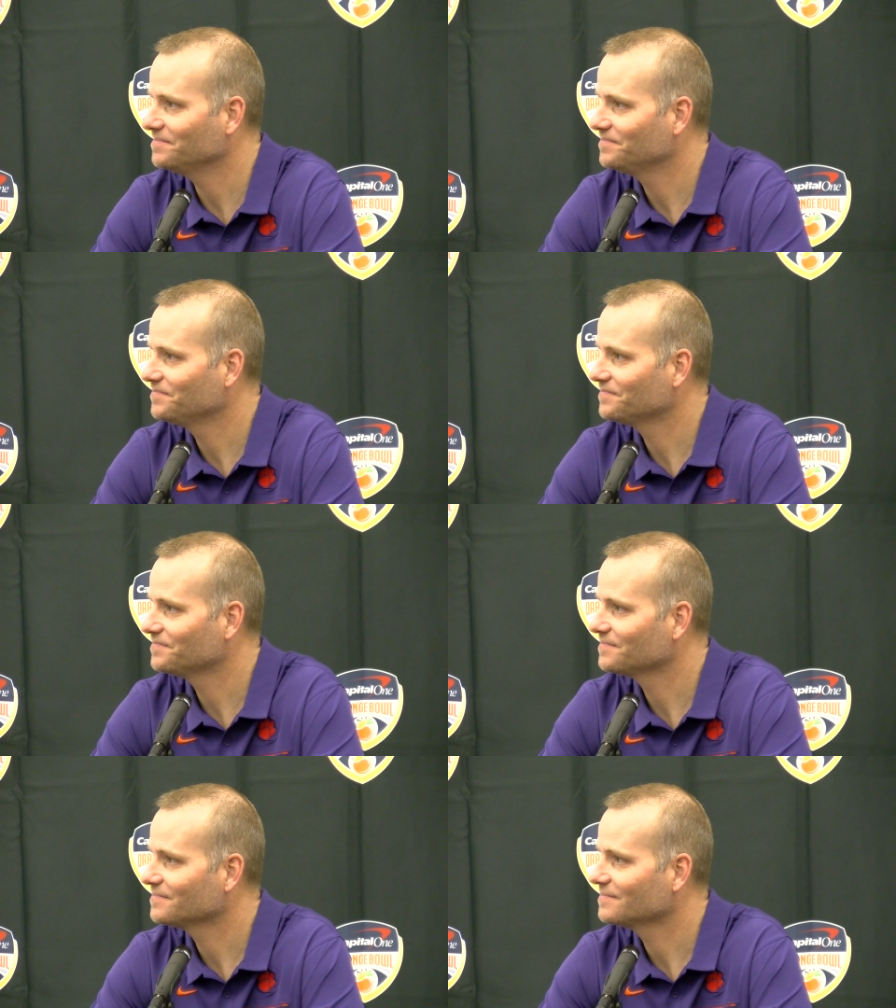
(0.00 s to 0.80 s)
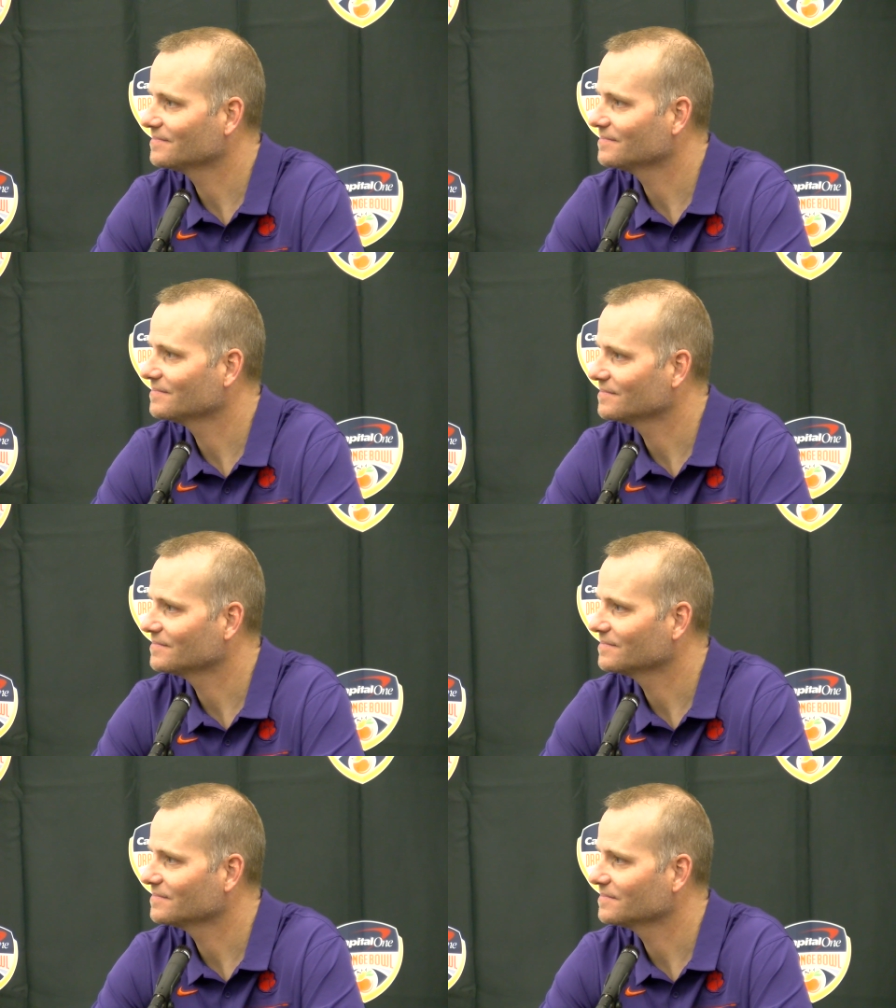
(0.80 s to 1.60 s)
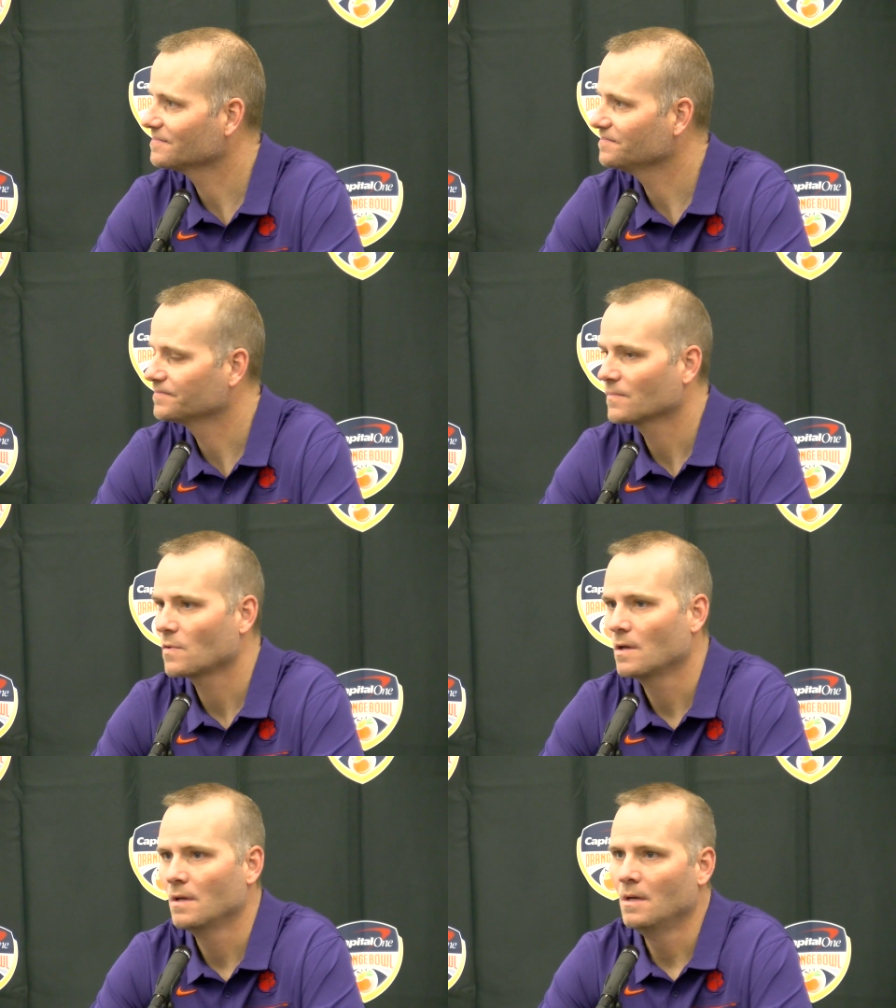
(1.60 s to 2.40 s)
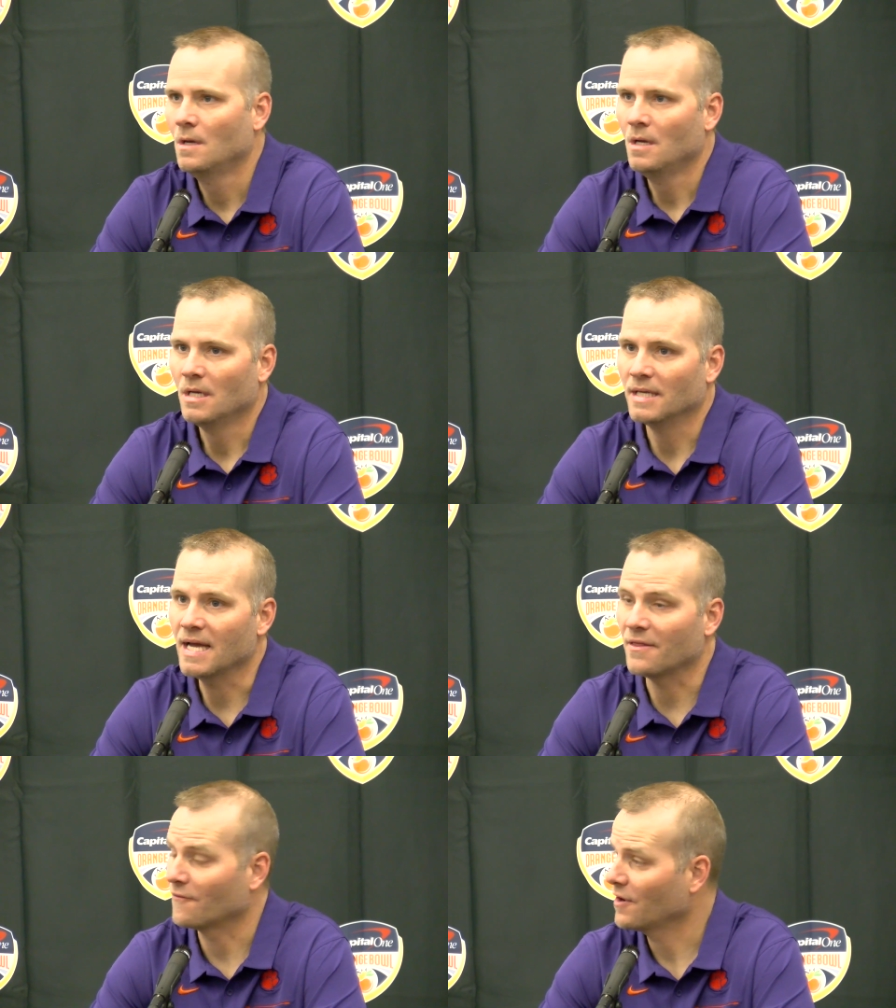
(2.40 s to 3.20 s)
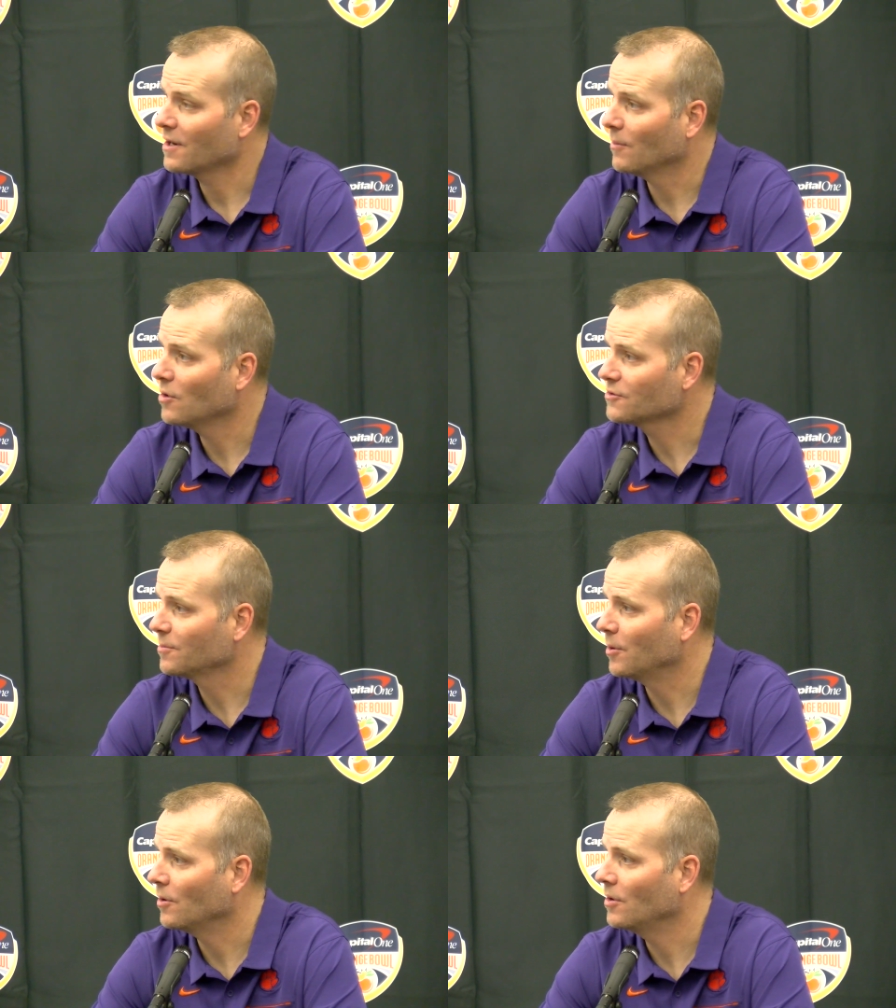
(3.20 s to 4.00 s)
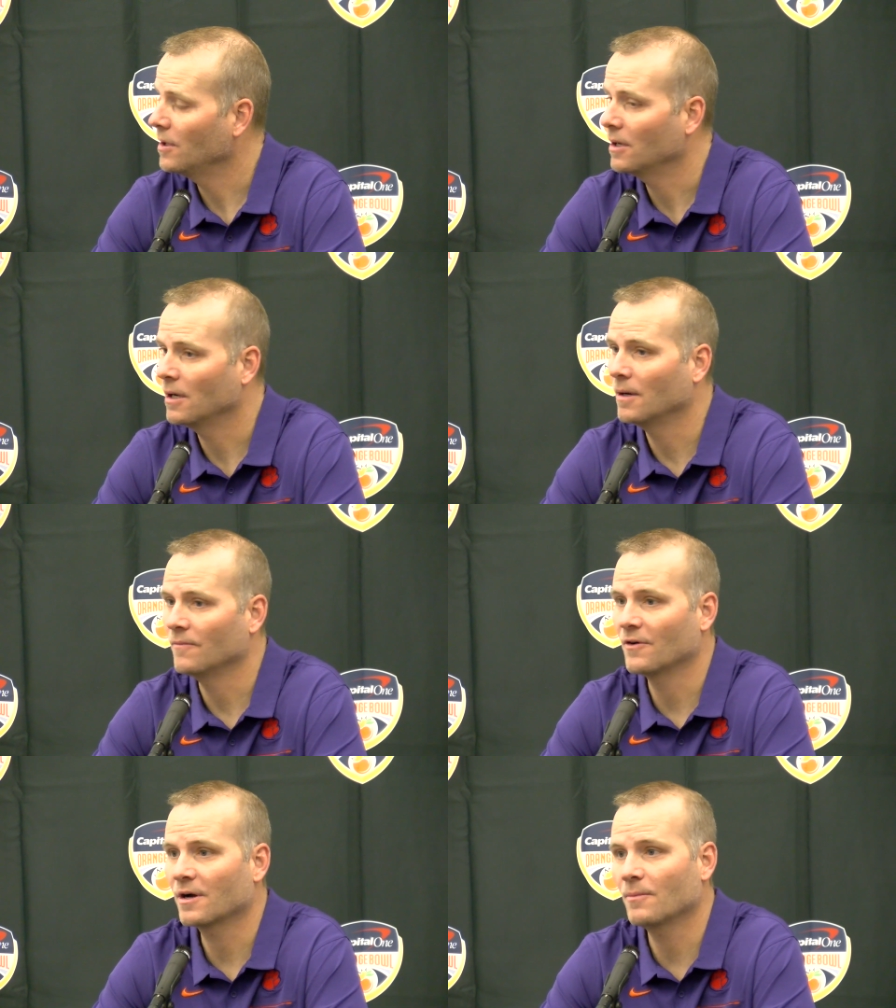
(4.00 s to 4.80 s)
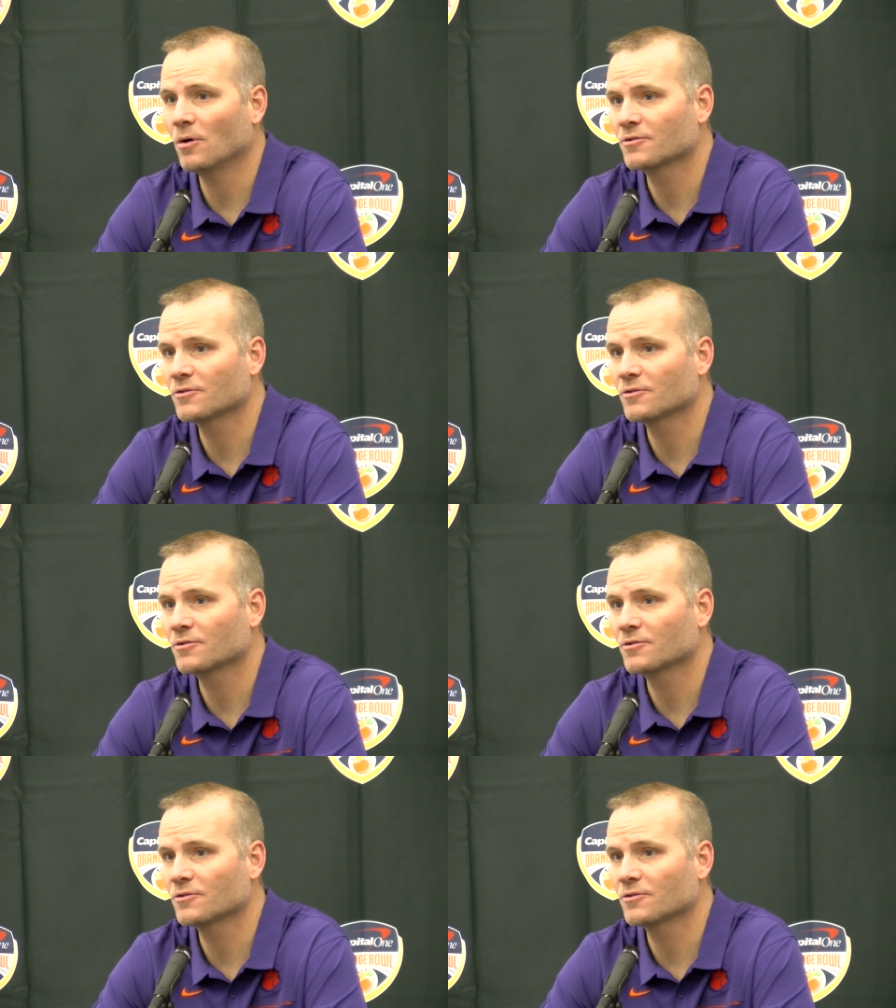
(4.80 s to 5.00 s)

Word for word: What stands out about that Tennessee defense? Yeah, they're very multiple. They're